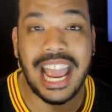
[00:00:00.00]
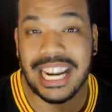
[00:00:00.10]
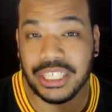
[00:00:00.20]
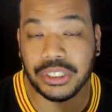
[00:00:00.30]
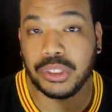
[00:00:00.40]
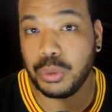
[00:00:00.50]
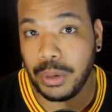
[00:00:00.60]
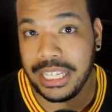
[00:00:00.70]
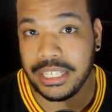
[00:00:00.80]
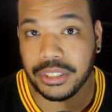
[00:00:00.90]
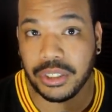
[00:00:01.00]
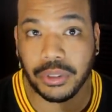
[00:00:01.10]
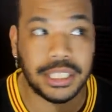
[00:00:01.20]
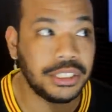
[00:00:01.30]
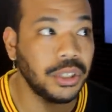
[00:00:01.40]
at just 20 years
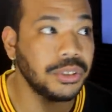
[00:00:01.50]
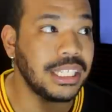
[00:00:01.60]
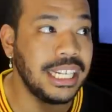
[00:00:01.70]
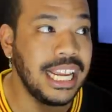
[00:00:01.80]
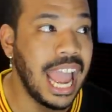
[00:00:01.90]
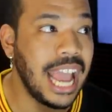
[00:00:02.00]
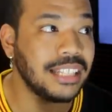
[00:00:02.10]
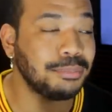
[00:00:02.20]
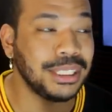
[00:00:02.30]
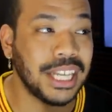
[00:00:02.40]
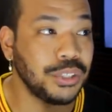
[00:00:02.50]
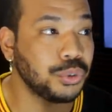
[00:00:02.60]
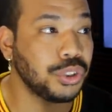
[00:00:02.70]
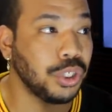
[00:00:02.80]
old that shows that he has potential